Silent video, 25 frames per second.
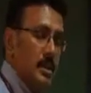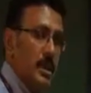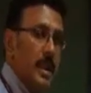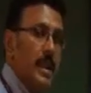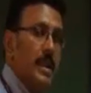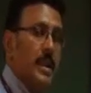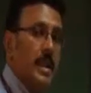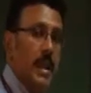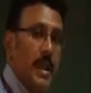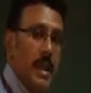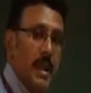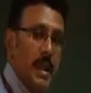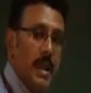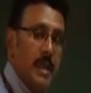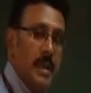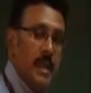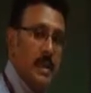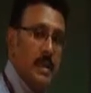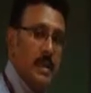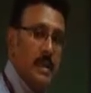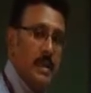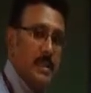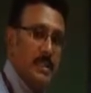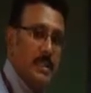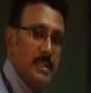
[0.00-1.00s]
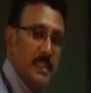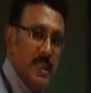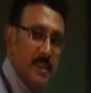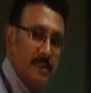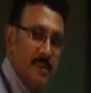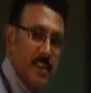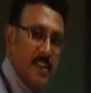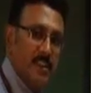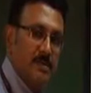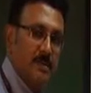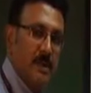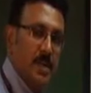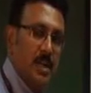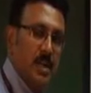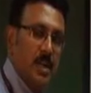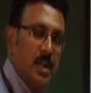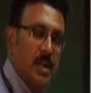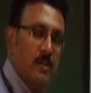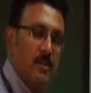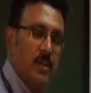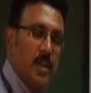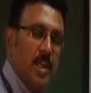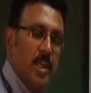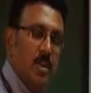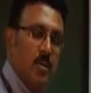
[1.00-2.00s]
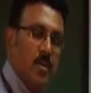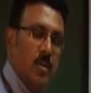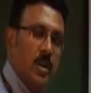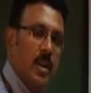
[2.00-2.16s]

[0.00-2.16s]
India had a savings pattern of near